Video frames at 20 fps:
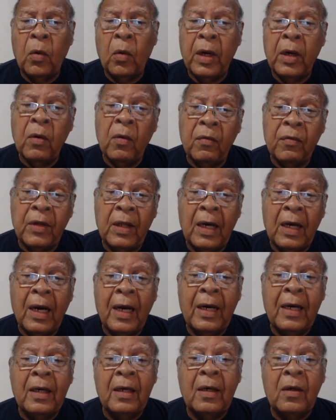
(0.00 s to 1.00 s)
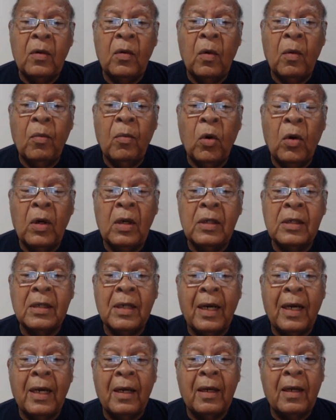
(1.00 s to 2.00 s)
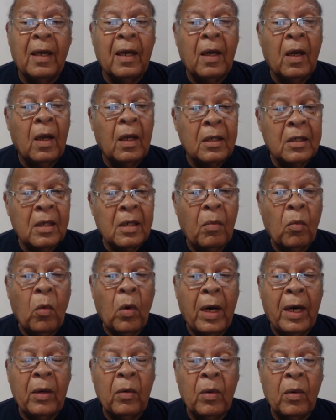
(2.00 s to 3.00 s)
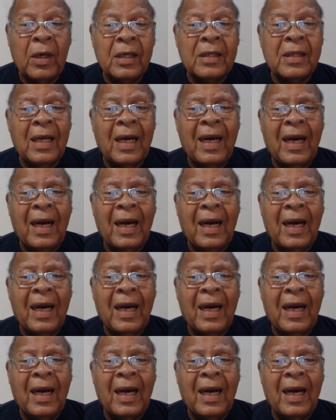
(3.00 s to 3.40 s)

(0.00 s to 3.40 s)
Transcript: going over the line in no balls and some wide ones.